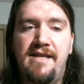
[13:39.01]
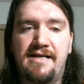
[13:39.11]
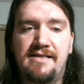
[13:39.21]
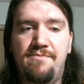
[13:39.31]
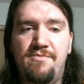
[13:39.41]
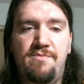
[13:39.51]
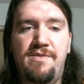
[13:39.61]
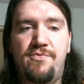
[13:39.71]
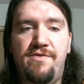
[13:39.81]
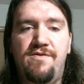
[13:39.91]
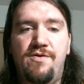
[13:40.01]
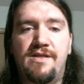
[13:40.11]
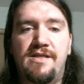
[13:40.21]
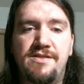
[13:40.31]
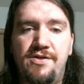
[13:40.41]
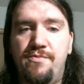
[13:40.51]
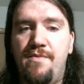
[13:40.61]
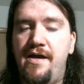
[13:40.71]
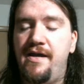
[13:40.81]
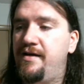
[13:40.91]
Next, I'm going to be reviewing this new
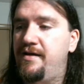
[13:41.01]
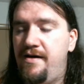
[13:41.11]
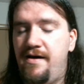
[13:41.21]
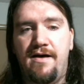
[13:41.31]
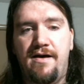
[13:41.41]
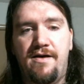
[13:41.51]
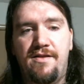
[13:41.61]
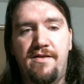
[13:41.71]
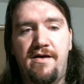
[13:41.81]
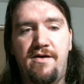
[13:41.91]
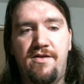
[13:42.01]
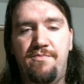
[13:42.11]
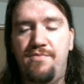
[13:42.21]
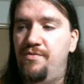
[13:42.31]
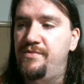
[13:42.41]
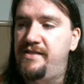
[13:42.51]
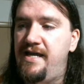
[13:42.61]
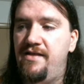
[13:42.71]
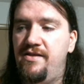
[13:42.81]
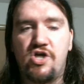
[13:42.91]
mic, the boom
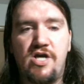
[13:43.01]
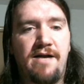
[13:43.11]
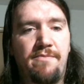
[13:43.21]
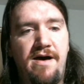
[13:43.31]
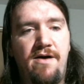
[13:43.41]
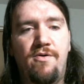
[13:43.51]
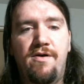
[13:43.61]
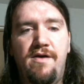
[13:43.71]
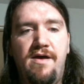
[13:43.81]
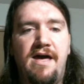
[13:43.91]
stand, the shock mount,